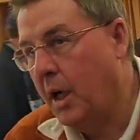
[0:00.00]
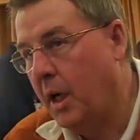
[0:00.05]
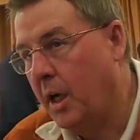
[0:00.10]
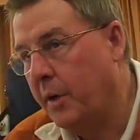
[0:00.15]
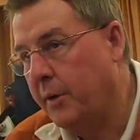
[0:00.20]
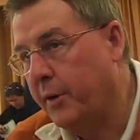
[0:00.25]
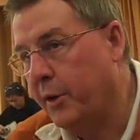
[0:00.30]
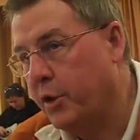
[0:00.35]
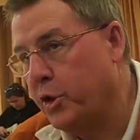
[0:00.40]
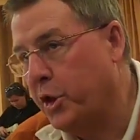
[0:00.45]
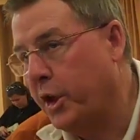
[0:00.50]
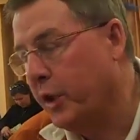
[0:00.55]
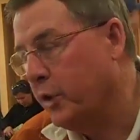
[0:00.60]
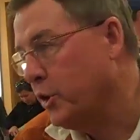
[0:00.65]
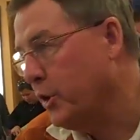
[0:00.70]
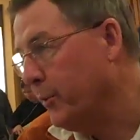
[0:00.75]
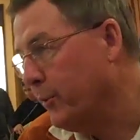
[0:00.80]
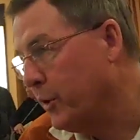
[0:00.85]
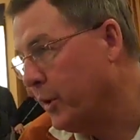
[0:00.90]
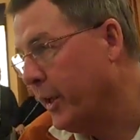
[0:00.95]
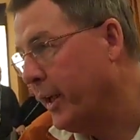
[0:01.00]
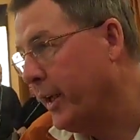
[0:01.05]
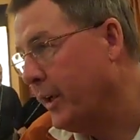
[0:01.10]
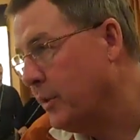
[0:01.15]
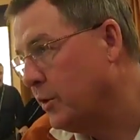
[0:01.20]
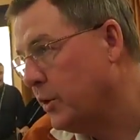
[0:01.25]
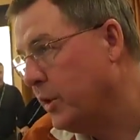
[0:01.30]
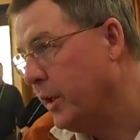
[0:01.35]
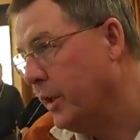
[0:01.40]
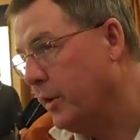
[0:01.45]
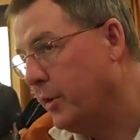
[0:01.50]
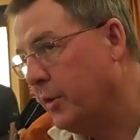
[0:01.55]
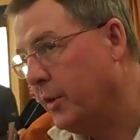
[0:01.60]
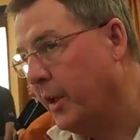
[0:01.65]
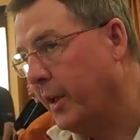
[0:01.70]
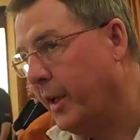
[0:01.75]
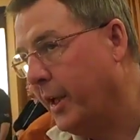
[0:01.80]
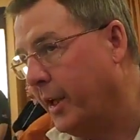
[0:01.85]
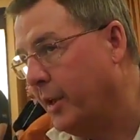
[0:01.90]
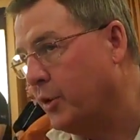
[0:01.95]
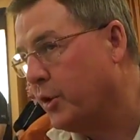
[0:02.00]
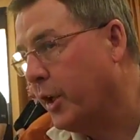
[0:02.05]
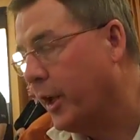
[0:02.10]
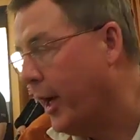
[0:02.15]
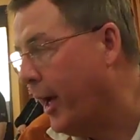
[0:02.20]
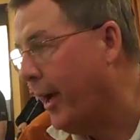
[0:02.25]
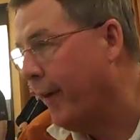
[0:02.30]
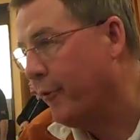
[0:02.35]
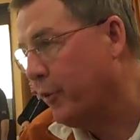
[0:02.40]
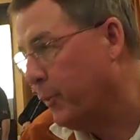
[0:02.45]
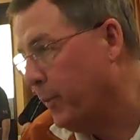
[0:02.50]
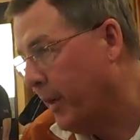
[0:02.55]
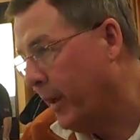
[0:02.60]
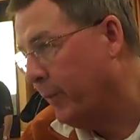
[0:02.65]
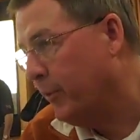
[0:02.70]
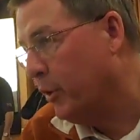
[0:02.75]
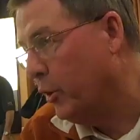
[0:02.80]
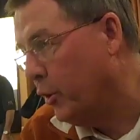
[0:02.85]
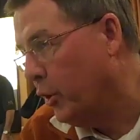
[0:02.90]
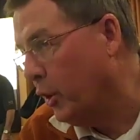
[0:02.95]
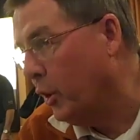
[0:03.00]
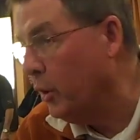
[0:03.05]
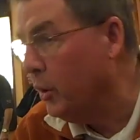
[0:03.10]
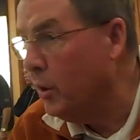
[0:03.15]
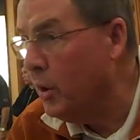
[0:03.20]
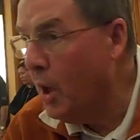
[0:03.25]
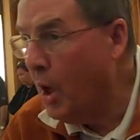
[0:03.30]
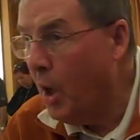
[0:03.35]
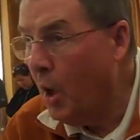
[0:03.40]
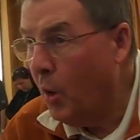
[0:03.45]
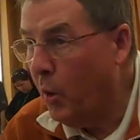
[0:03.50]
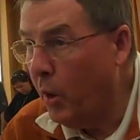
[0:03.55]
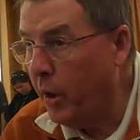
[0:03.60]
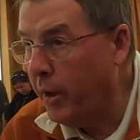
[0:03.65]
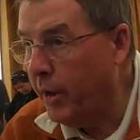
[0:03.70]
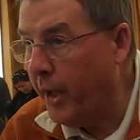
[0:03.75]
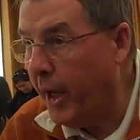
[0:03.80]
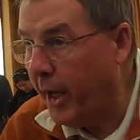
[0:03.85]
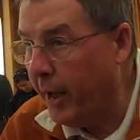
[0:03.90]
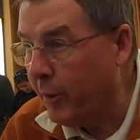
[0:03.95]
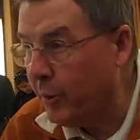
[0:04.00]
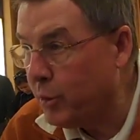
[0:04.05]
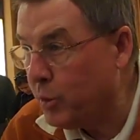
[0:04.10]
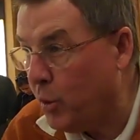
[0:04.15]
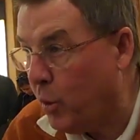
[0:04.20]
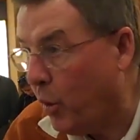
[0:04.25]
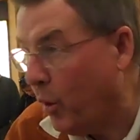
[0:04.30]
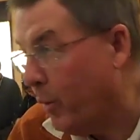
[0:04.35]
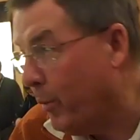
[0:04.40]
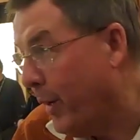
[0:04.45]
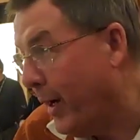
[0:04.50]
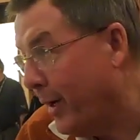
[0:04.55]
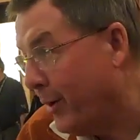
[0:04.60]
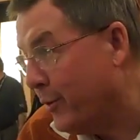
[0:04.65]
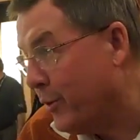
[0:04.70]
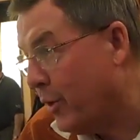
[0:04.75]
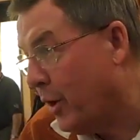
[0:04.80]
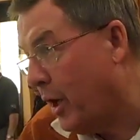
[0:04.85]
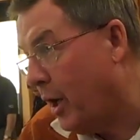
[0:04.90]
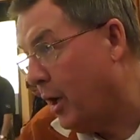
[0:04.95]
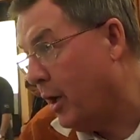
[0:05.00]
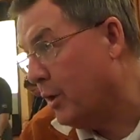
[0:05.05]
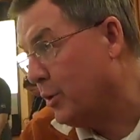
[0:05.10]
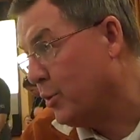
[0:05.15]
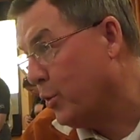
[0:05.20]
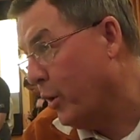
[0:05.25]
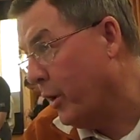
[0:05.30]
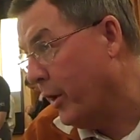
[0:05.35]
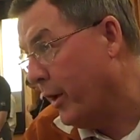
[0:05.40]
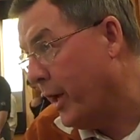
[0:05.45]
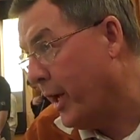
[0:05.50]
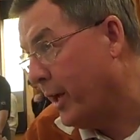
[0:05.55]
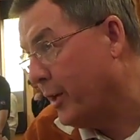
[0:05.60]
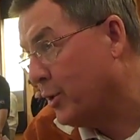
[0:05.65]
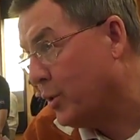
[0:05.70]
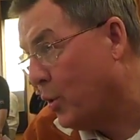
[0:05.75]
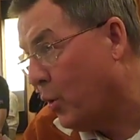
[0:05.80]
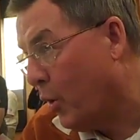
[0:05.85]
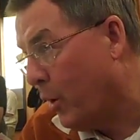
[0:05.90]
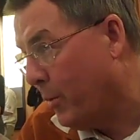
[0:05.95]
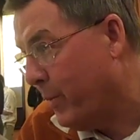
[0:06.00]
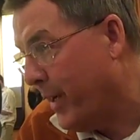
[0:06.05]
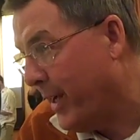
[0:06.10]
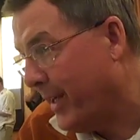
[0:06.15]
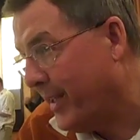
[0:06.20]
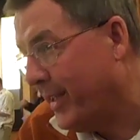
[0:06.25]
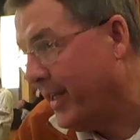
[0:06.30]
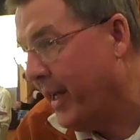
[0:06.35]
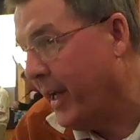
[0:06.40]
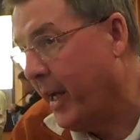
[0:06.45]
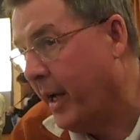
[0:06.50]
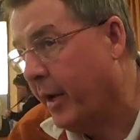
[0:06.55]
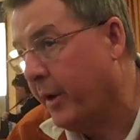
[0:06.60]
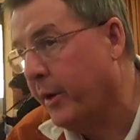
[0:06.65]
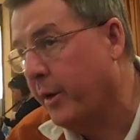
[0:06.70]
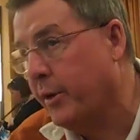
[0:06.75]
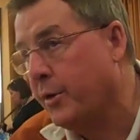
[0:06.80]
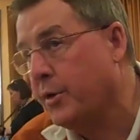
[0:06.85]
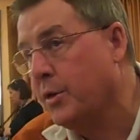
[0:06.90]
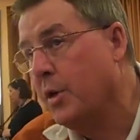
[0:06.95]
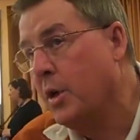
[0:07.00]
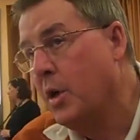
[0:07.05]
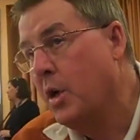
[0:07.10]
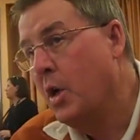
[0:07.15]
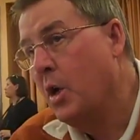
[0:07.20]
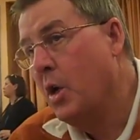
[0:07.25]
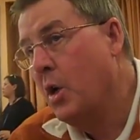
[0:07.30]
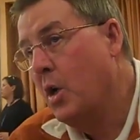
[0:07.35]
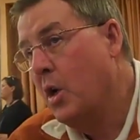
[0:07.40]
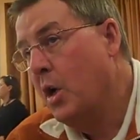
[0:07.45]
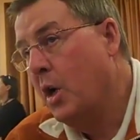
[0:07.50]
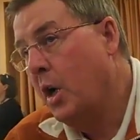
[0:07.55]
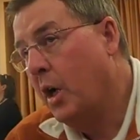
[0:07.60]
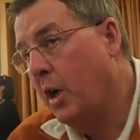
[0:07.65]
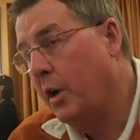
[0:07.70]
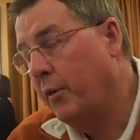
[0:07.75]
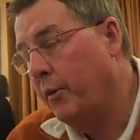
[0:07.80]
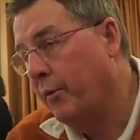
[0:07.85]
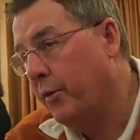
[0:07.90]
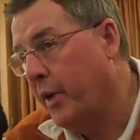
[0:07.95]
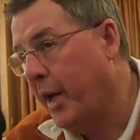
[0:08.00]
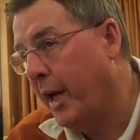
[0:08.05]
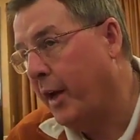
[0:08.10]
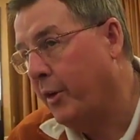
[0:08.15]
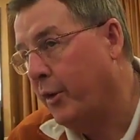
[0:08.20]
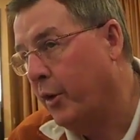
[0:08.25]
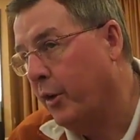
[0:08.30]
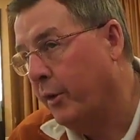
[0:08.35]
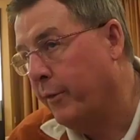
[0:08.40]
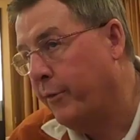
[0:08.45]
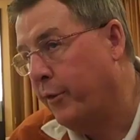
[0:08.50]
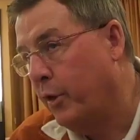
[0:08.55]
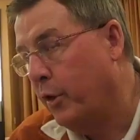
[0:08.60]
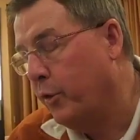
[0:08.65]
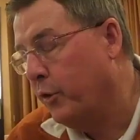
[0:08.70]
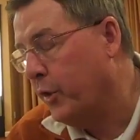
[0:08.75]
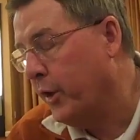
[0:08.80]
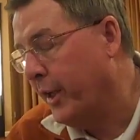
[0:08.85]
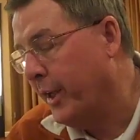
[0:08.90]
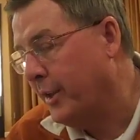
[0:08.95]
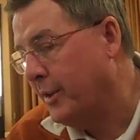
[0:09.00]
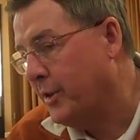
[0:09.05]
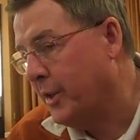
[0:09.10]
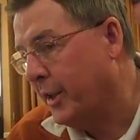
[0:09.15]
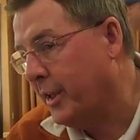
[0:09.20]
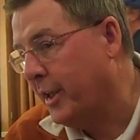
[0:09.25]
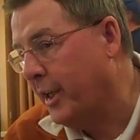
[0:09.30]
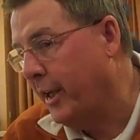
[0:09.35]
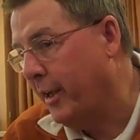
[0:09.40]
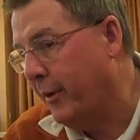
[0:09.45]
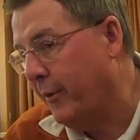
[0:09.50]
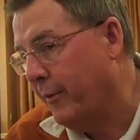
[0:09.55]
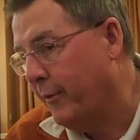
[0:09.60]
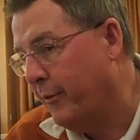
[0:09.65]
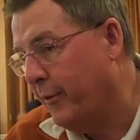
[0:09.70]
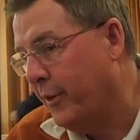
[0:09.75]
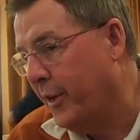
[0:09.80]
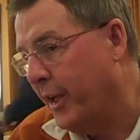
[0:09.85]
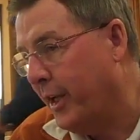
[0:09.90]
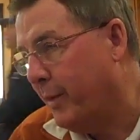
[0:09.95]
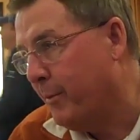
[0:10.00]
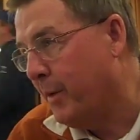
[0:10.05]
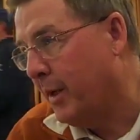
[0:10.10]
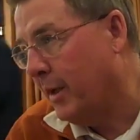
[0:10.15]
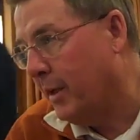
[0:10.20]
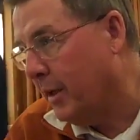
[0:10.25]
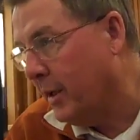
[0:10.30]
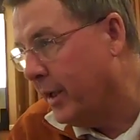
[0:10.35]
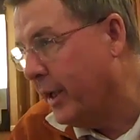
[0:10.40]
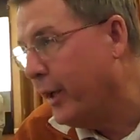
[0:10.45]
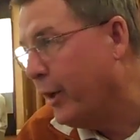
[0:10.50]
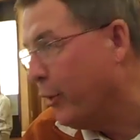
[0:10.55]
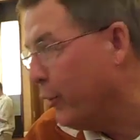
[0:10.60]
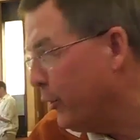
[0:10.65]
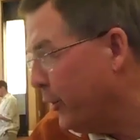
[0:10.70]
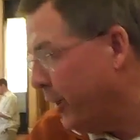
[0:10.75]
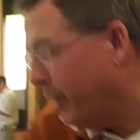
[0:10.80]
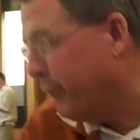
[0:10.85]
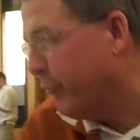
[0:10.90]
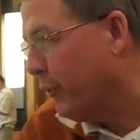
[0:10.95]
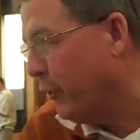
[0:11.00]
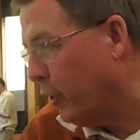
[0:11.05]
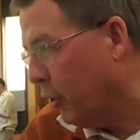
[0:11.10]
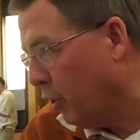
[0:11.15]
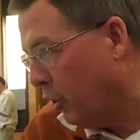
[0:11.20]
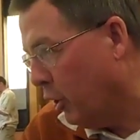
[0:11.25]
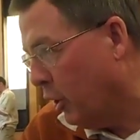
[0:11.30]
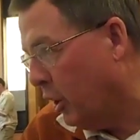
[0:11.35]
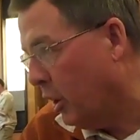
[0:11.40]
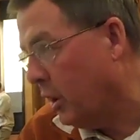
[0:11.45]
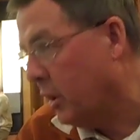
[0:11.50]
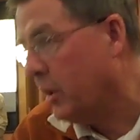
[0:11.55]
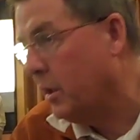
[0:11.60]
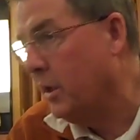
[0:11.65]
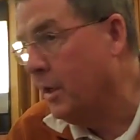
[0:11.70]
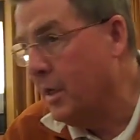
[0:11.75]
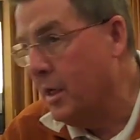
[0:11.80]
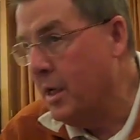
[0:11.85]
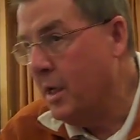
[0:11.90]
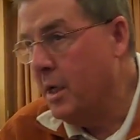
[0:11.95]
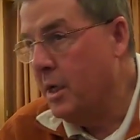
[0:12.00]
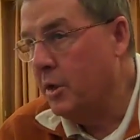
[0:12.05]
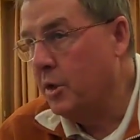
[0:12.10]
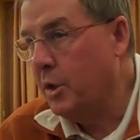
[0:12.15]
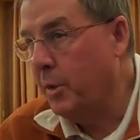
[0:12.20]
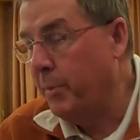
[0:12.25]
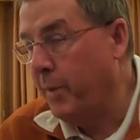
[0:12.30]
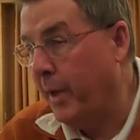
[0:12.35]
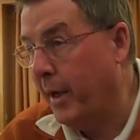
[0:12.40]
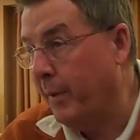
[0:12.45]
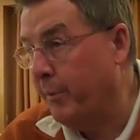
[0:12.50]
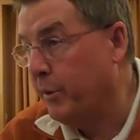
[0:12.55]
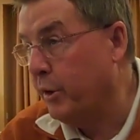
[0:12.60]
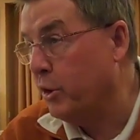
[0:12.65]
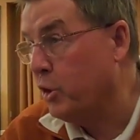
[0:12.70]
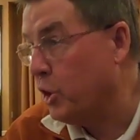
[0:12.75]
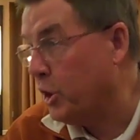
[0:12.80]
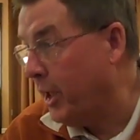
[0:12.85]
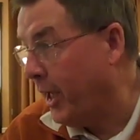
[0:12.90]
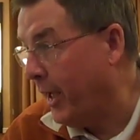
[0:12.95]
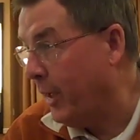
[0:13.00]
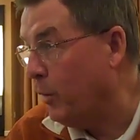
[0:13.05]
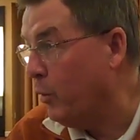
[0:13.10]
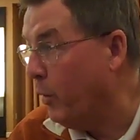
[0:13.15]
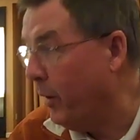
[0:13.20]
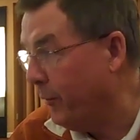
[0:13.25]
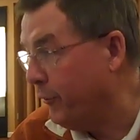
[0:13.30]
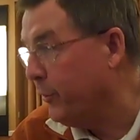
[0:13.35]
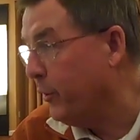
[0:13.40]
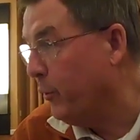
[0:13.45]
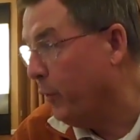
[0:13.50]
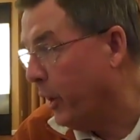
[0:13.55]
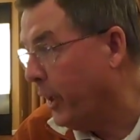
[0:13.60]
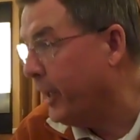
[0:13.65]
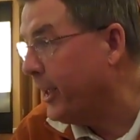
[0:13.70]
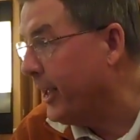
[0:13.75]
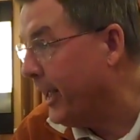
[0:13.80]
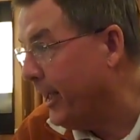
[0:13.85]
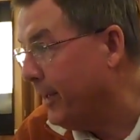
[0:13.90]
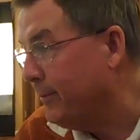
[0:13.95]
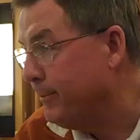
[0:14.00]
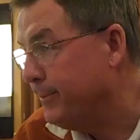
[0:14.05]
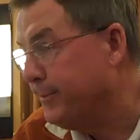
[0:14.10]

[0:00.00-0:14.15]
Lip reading: there's still some things that he's going to have to be able to do. Whether or not it was quarterback draws, whether or not it's quarterback counters, you've got to do a few things that give them a little different look to be able to stay with the running game.